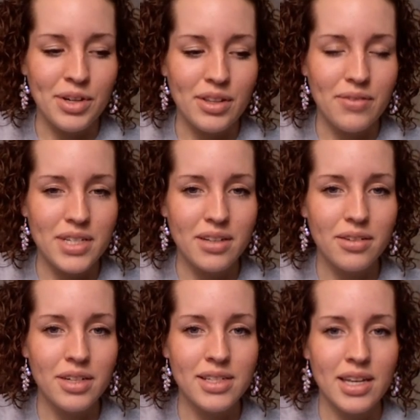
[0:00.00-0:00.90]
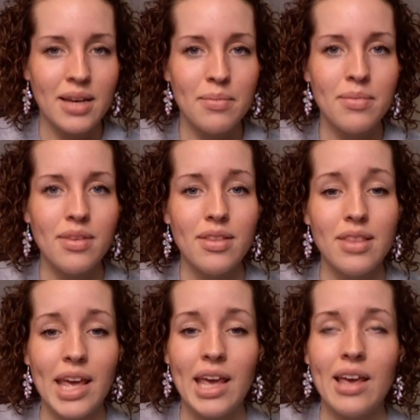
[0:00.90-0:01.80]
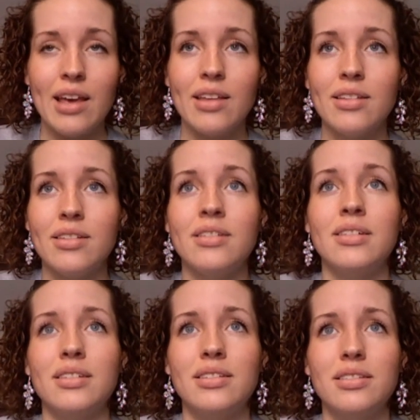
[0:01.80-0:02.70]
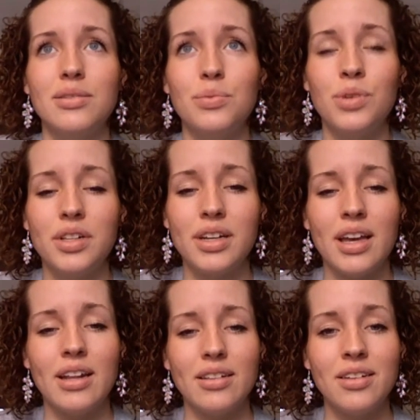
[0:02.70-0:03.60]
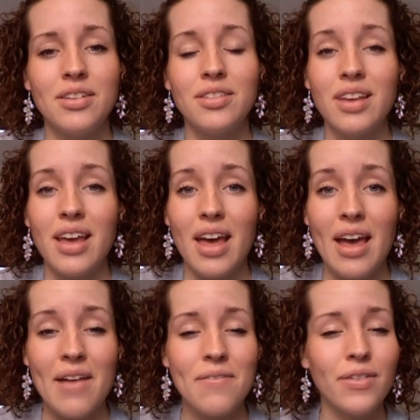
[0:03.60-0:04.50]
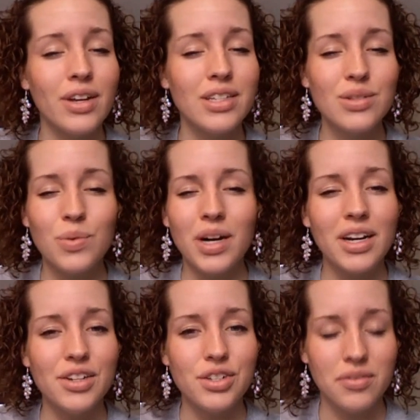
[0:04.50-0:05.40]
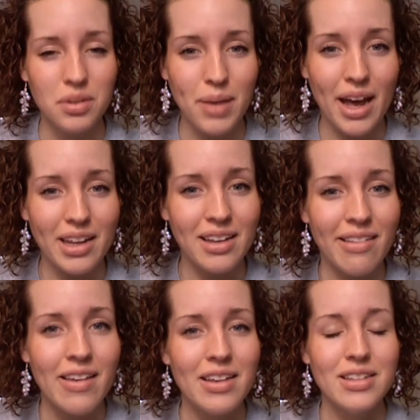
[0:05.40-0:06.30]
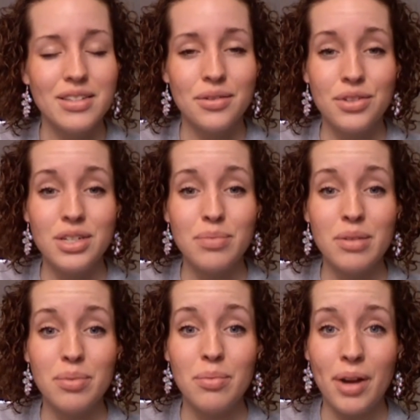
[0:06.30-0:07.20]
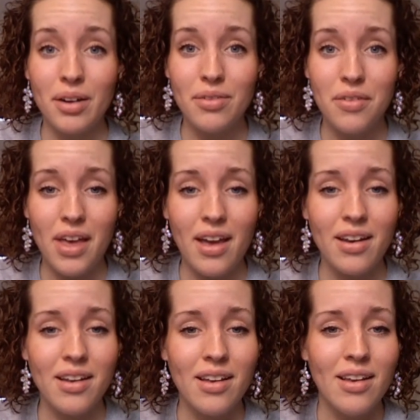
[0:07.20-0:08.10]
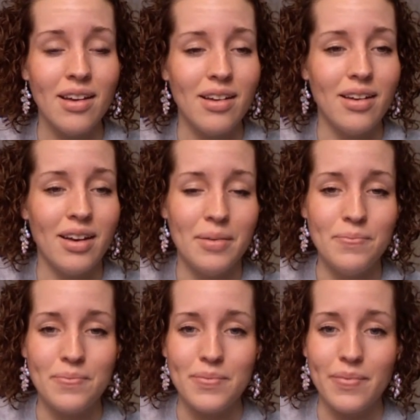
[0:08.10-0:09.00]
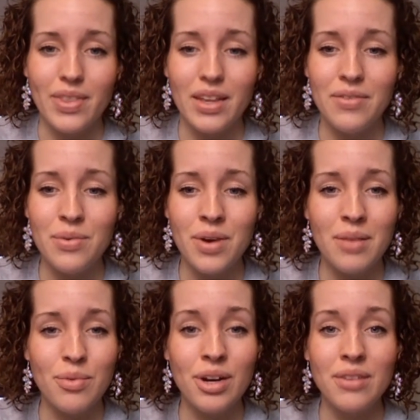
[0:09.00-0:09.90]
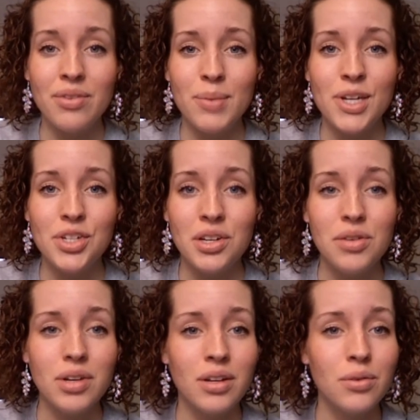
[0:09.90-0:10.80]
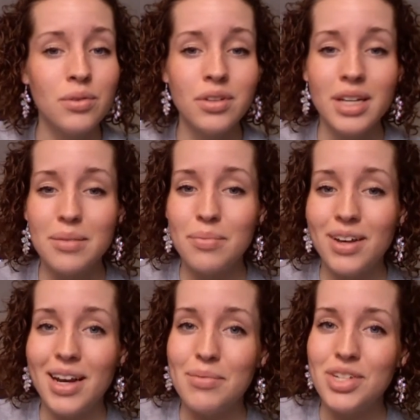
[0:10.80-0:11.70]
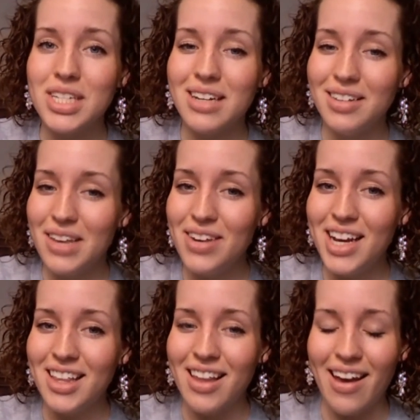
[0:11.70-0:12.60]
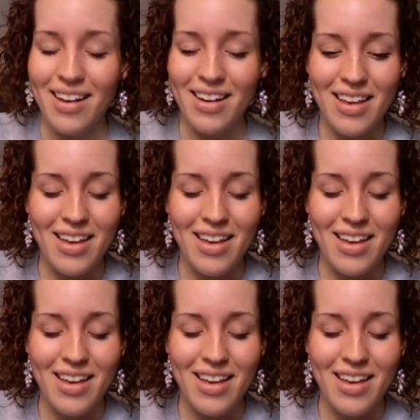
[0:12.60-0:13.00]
during the physical exam, they will look at literally every square inch of your body, so just be prepared for that. If you want more information, you can Google it, but I'm just going to leave it at that.